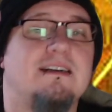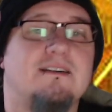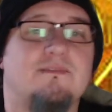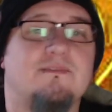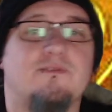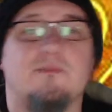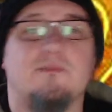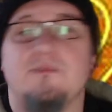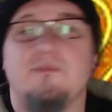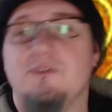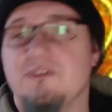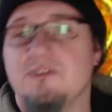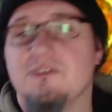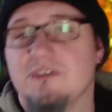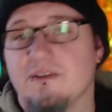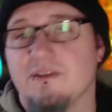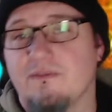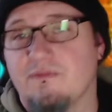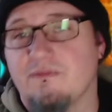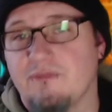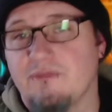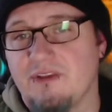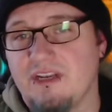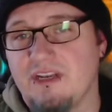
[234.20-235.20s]
from using the
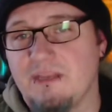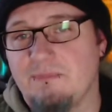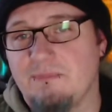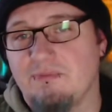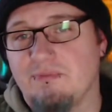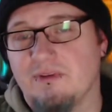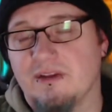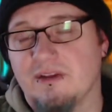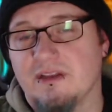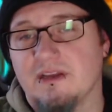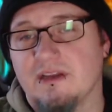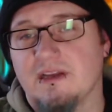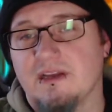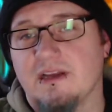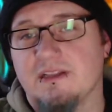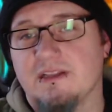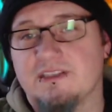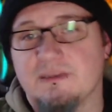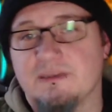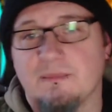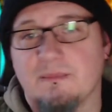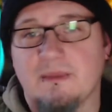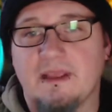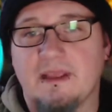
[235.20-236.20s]
3D printer
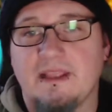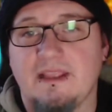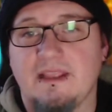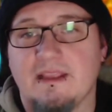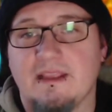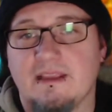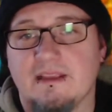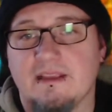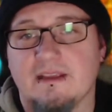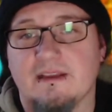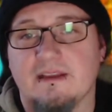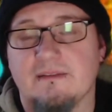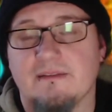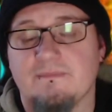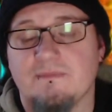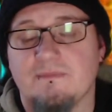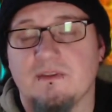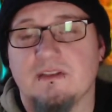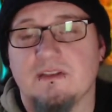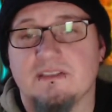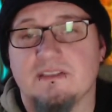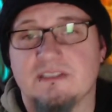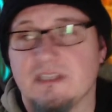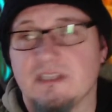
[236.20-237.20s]
to make
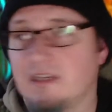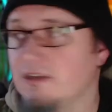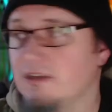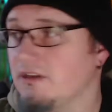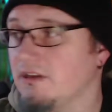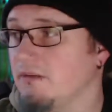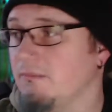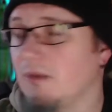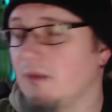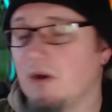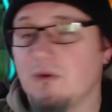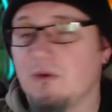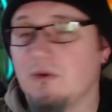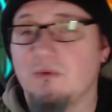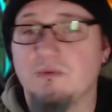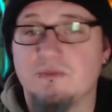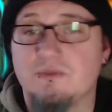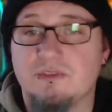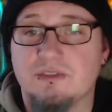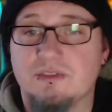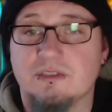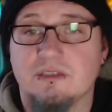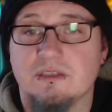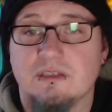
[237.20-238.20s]
silicon
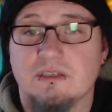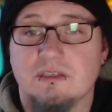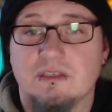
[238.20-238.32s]
molds,